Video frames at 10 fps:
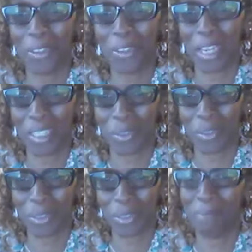
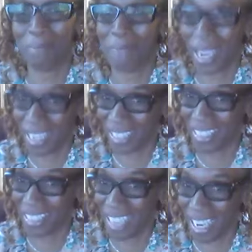graduate back in the
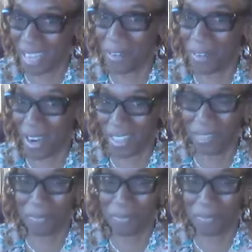day, right?